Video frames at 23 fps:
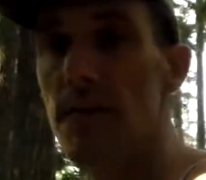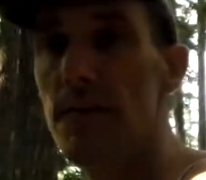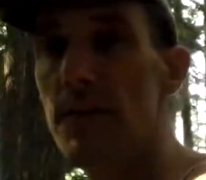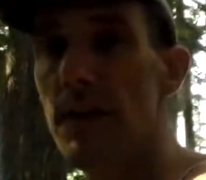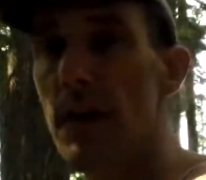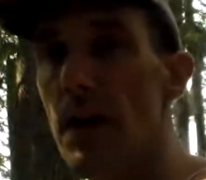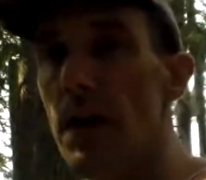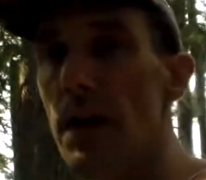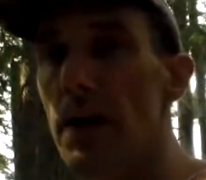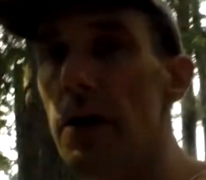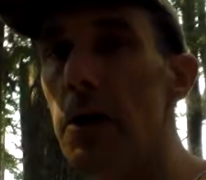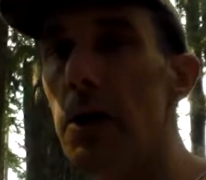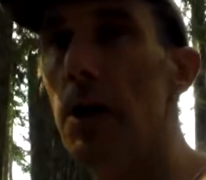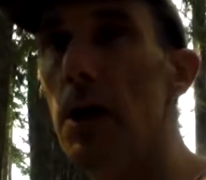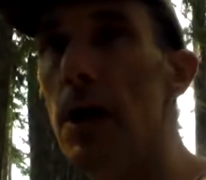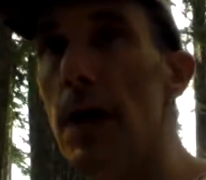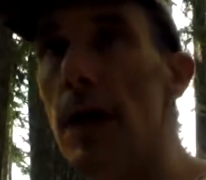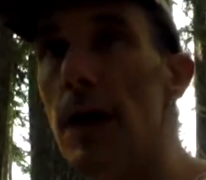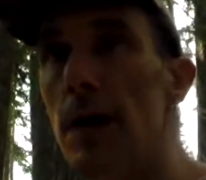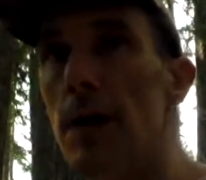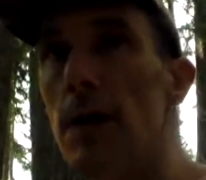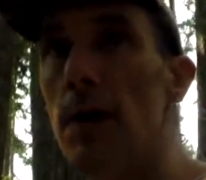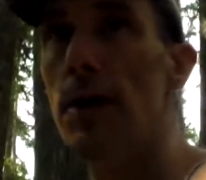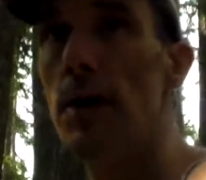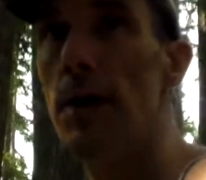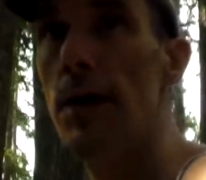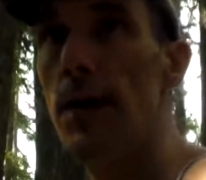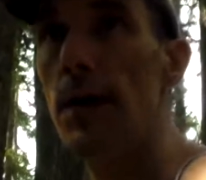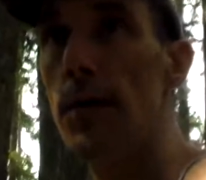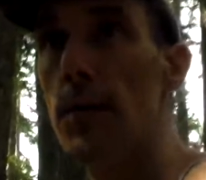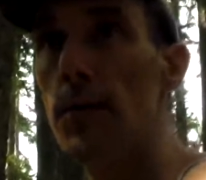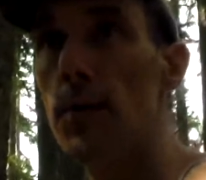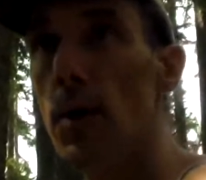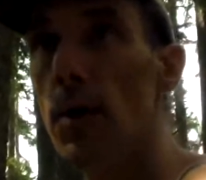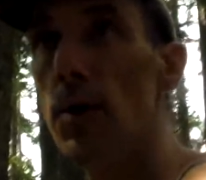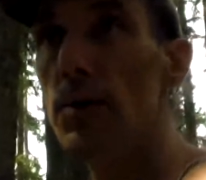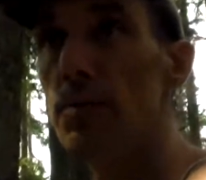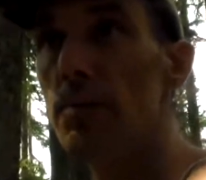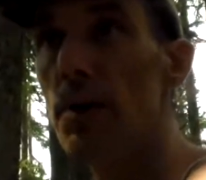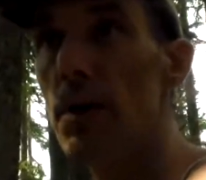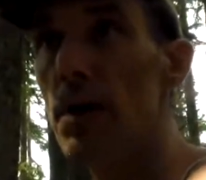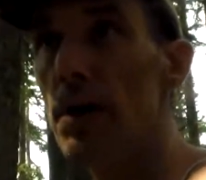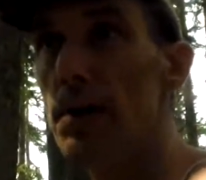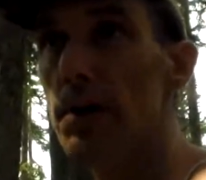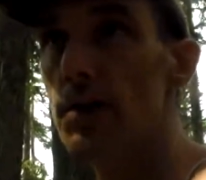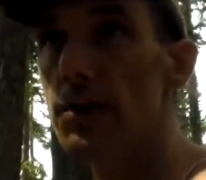off the road
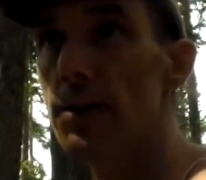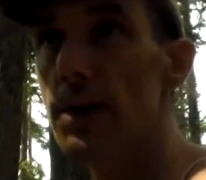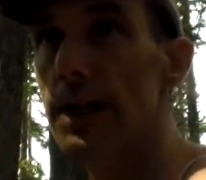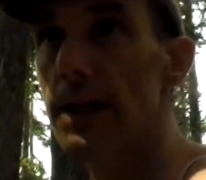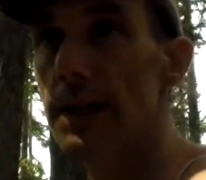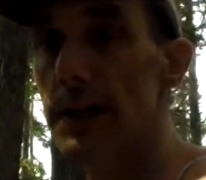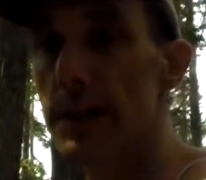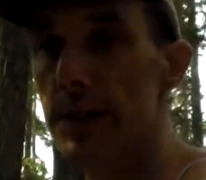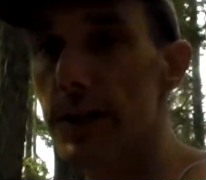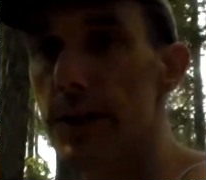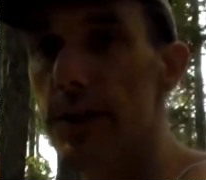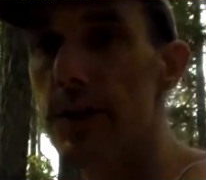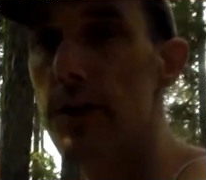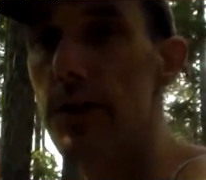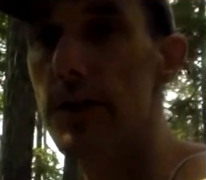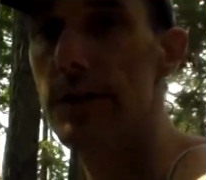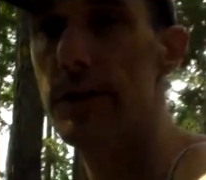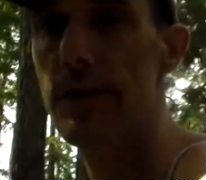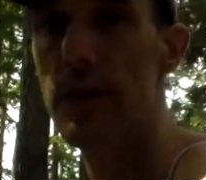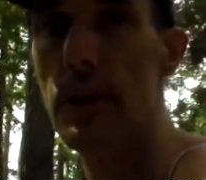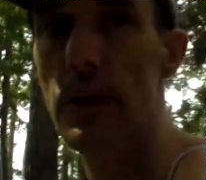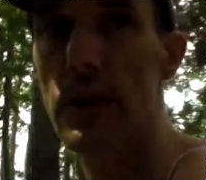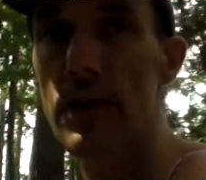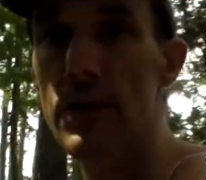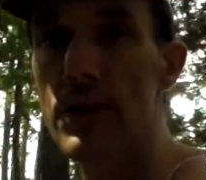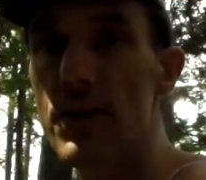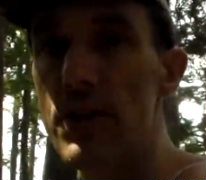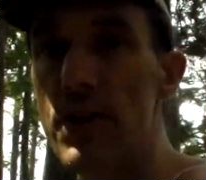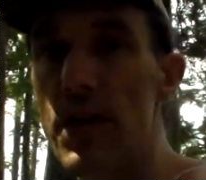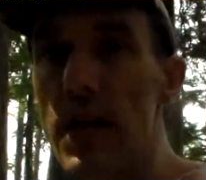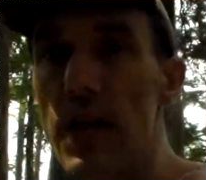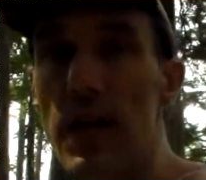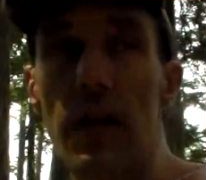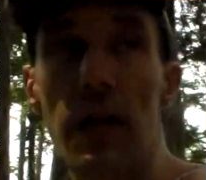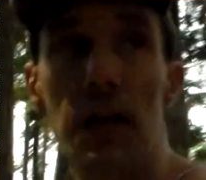part of the trail and into the forest.